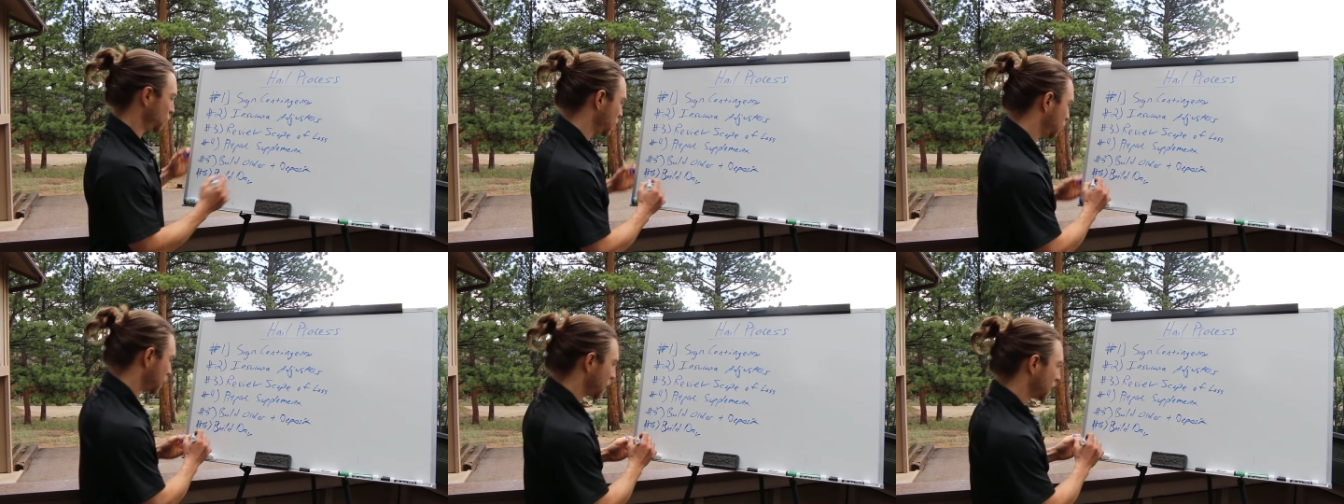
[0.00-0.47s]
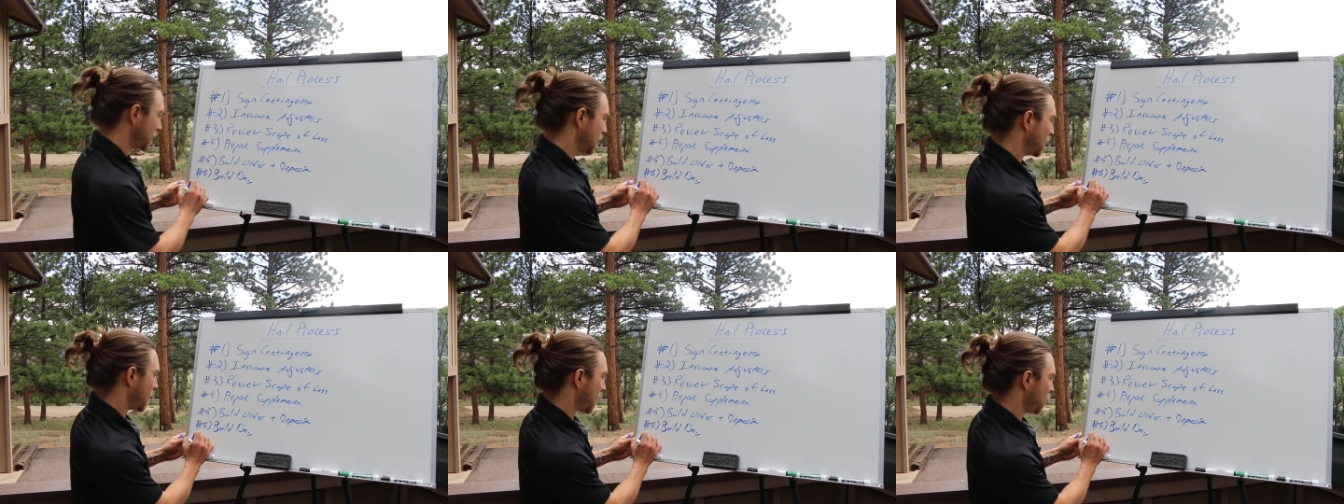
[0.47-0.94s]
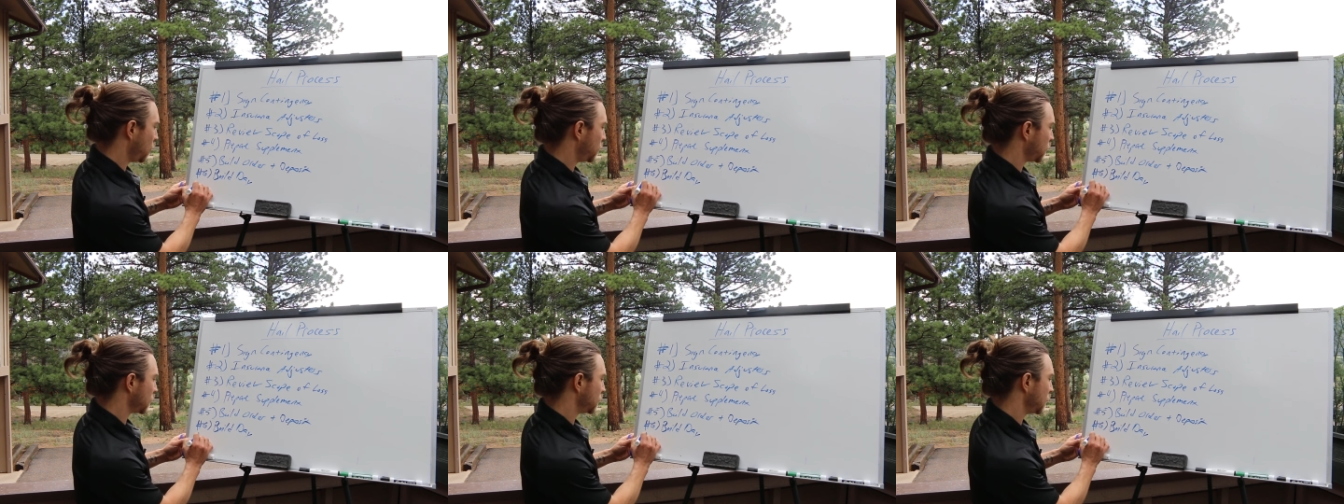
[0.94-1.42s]
which I
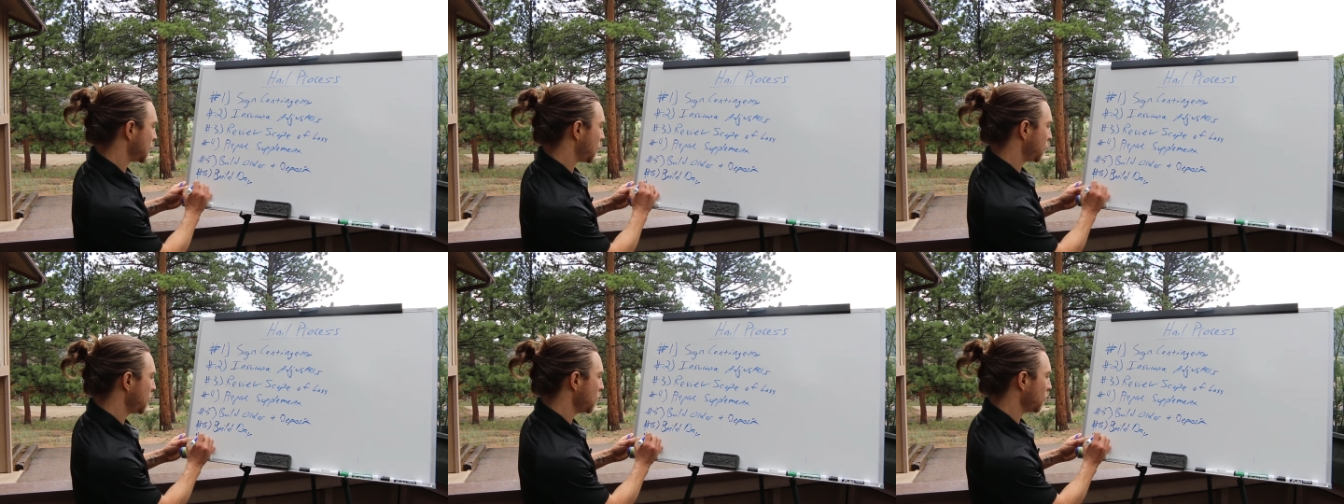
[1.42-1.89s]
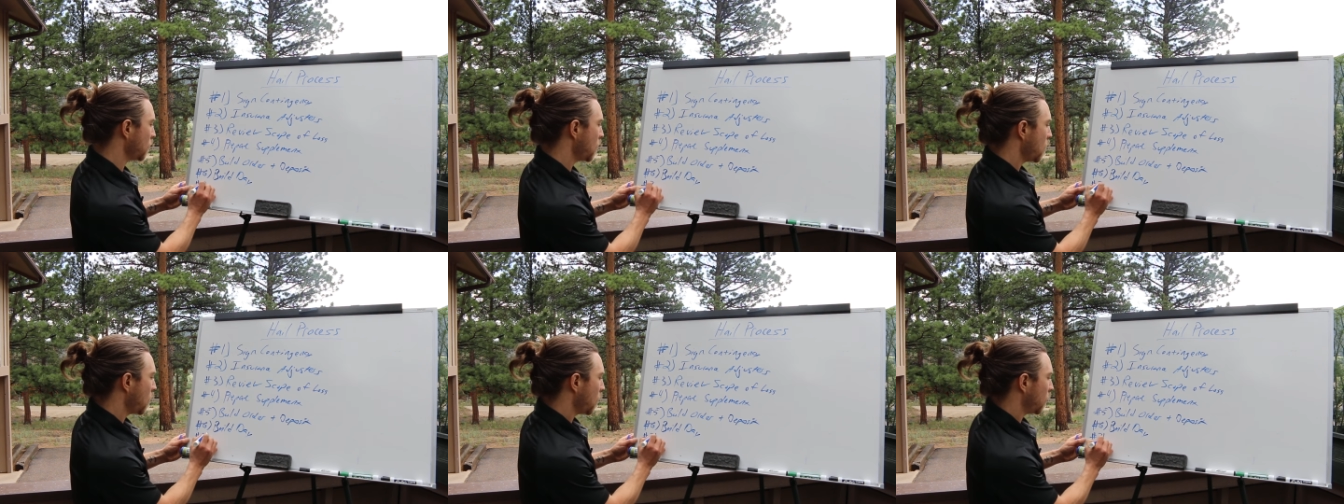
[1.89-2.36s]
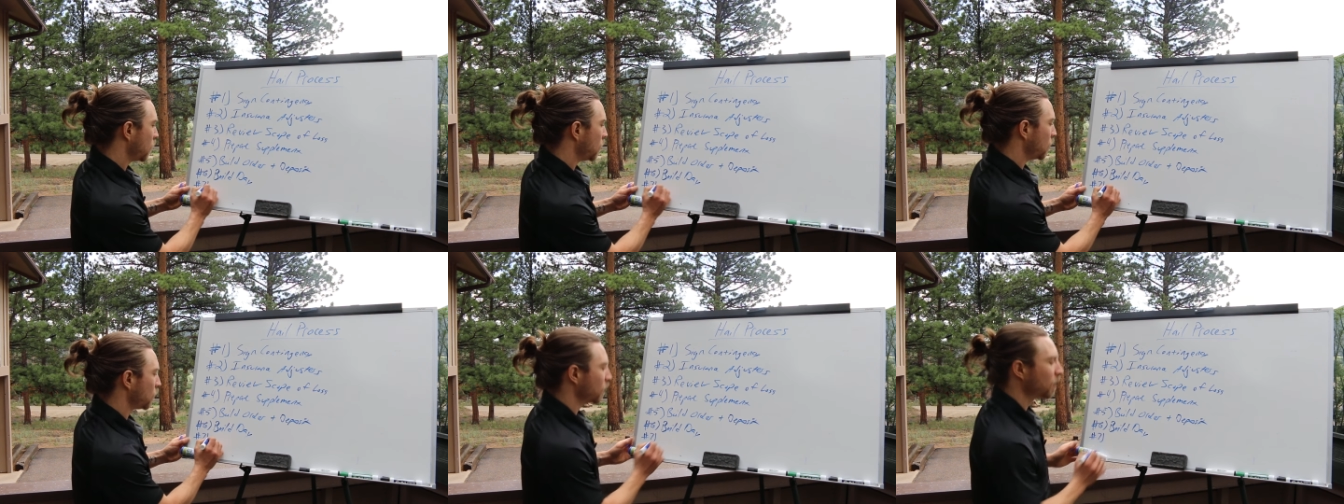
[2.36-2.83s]
hope you can see down here.
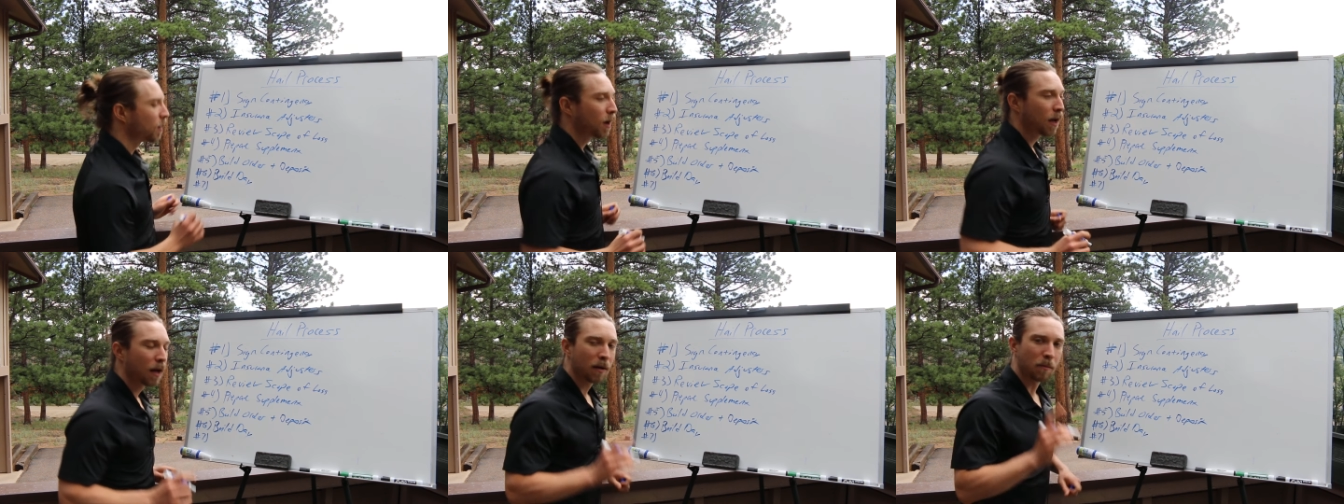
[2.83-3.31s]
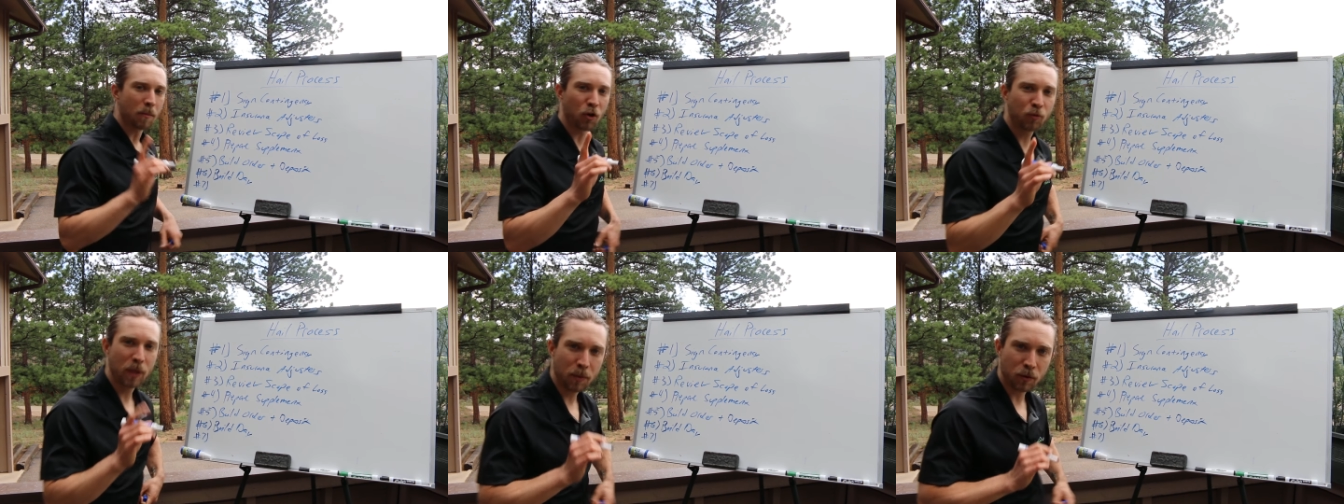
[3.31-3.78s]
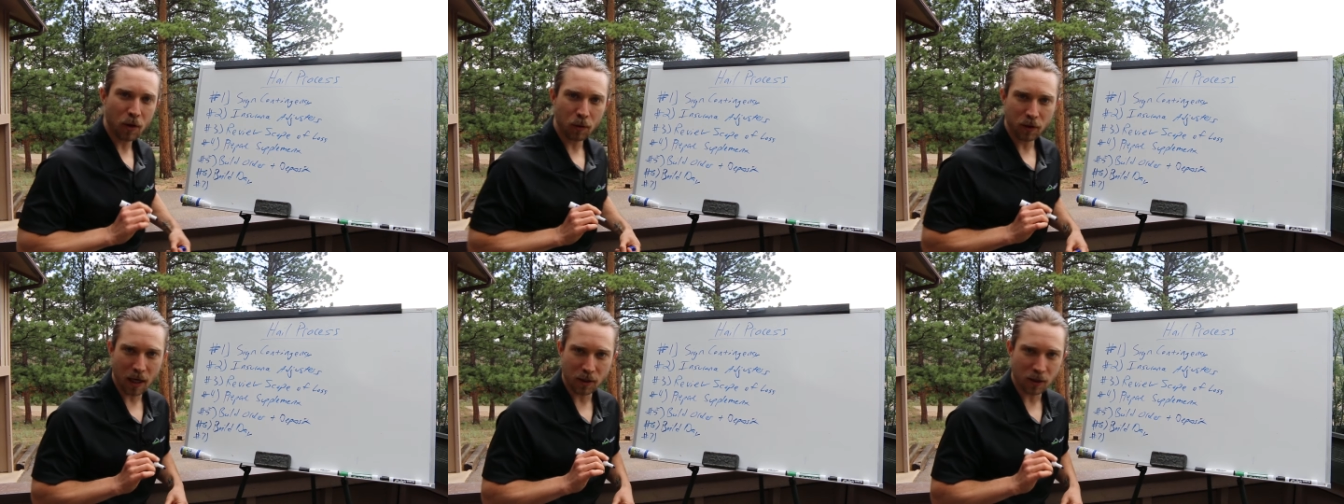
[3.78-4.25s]
Most people
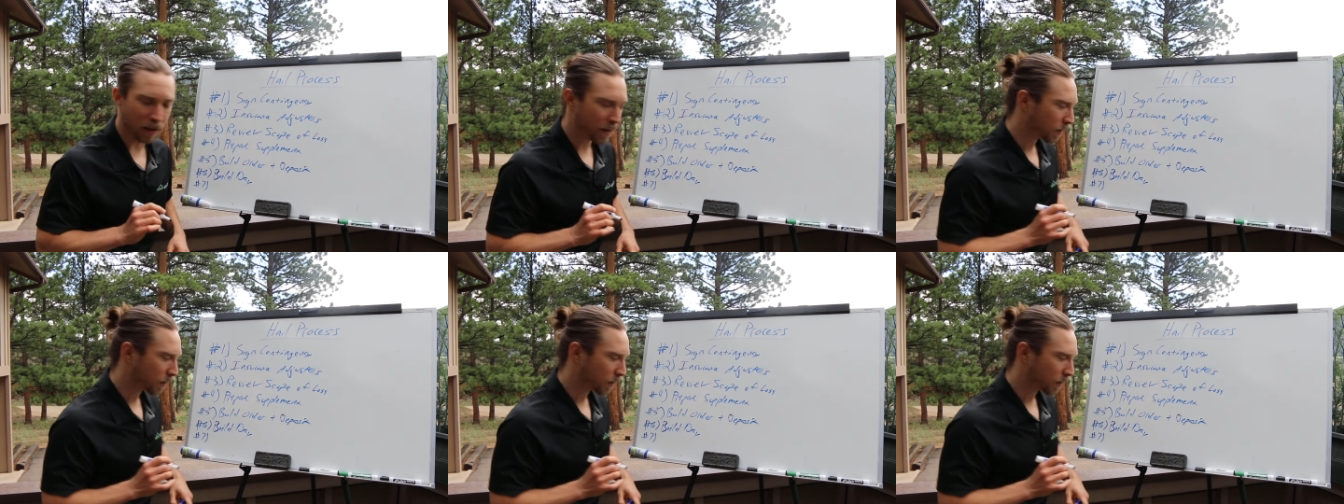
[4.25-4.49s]
don't touch on